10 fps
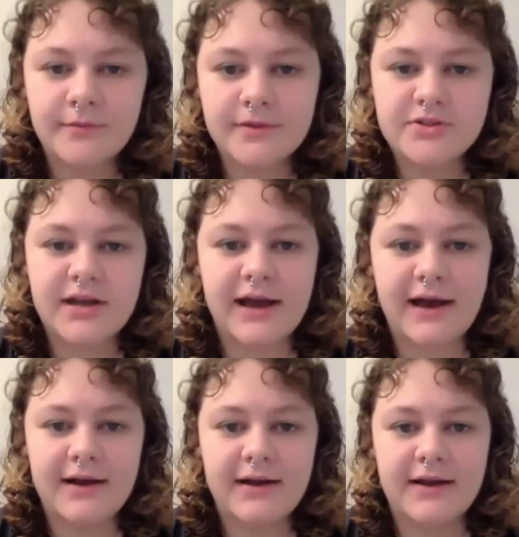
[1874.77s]
from the
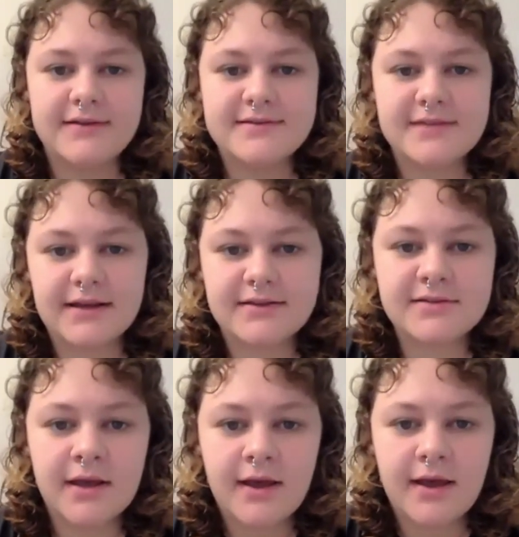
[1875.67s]
chat, and it says,
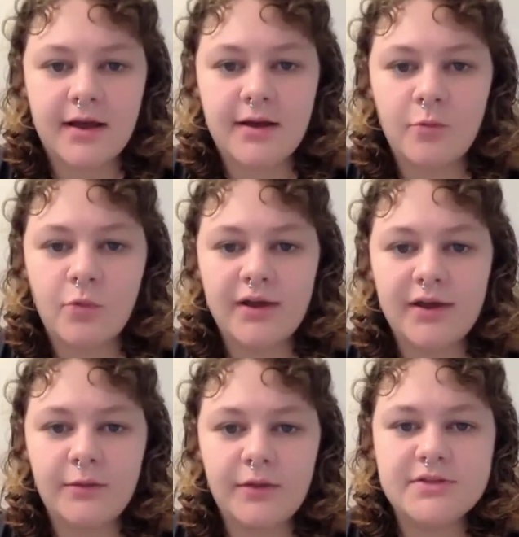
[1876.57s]
what
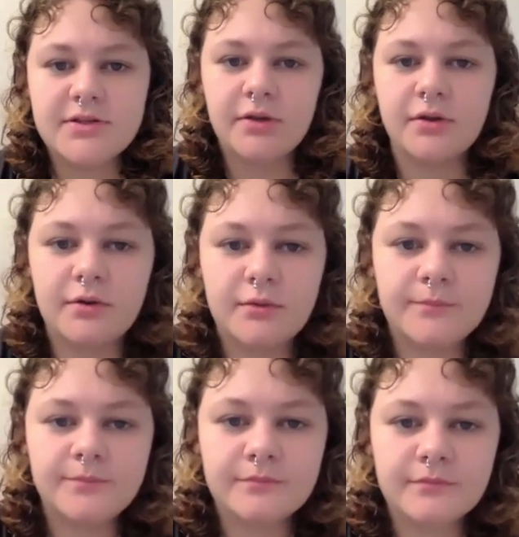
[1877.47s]
can we do
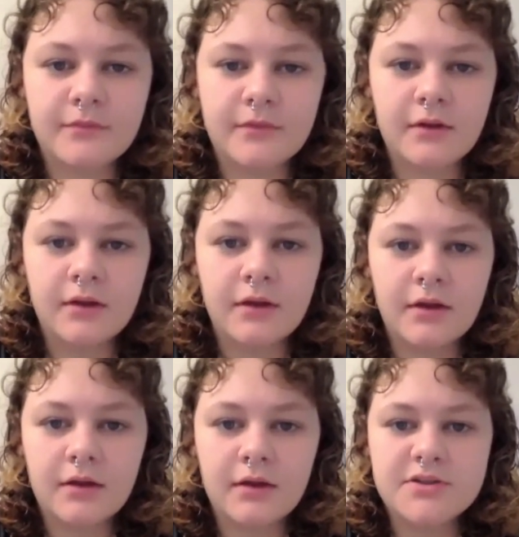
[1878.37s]

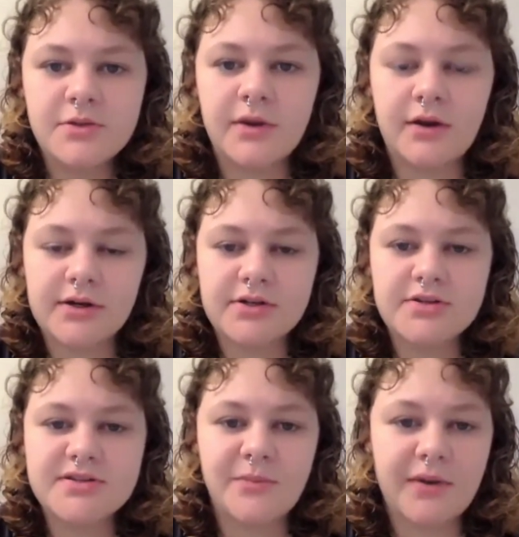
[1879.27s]
to encourage
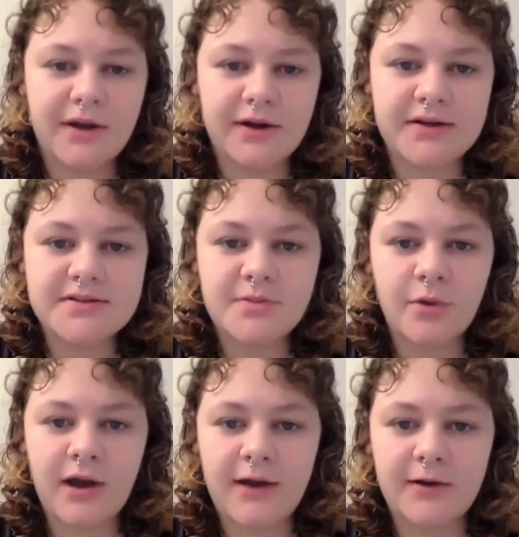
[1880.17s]
seminaries to
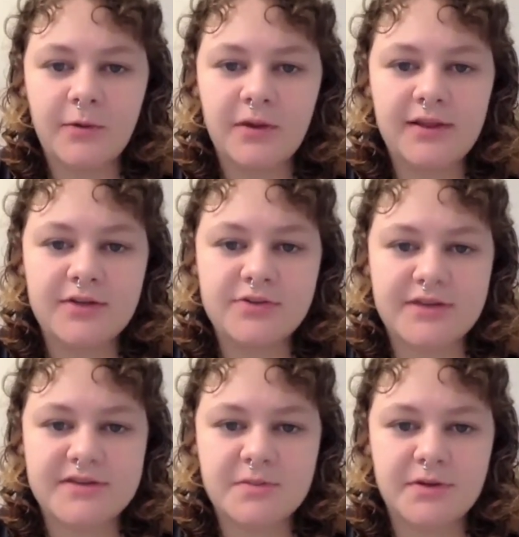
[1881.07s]
more adequately
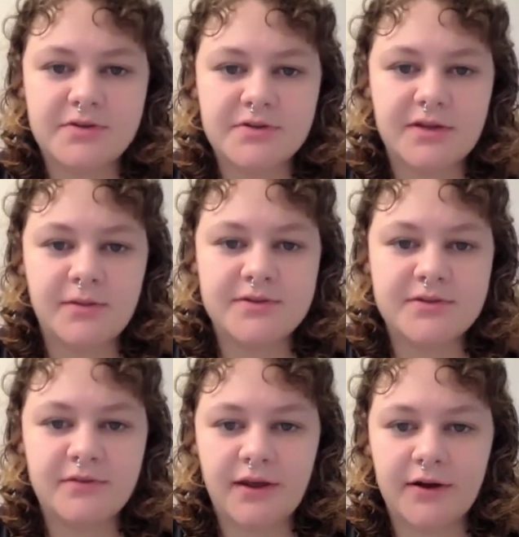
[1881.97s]
address spiritually
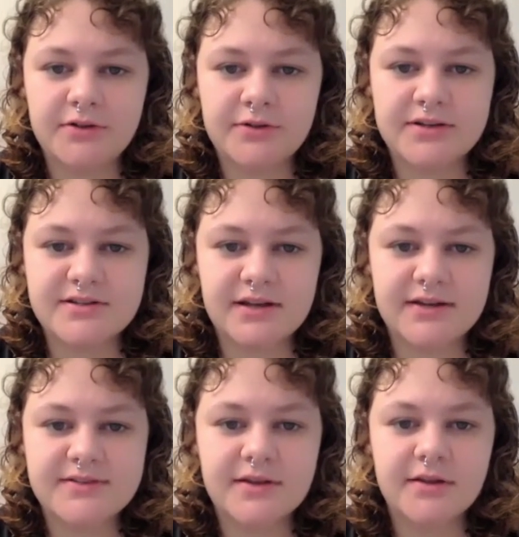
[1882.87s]
abusive
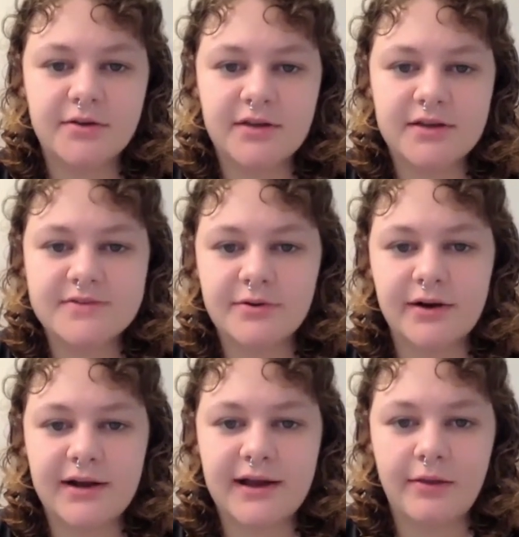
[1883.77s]
characteristics, including
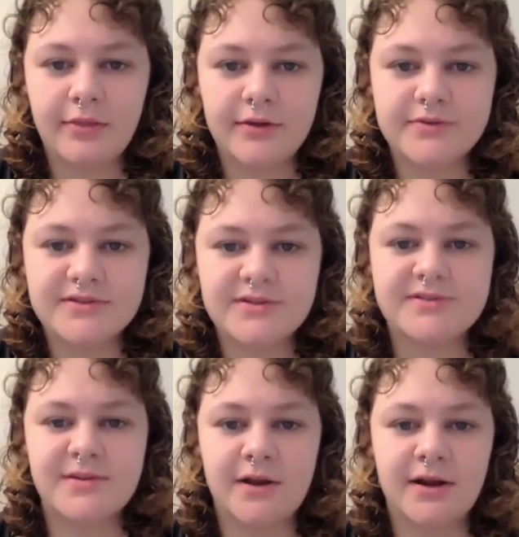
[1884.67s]
screening out those
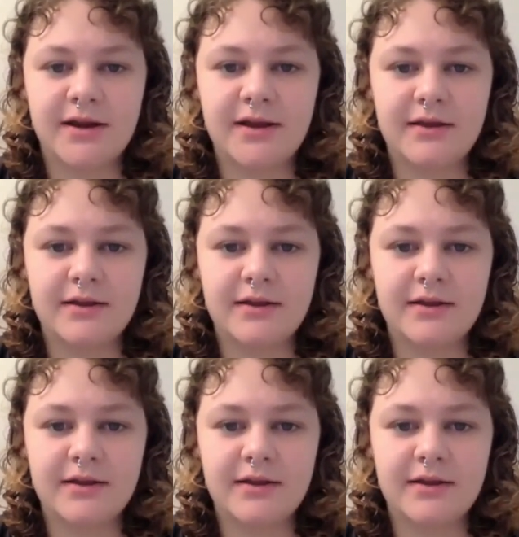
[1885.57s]
seminary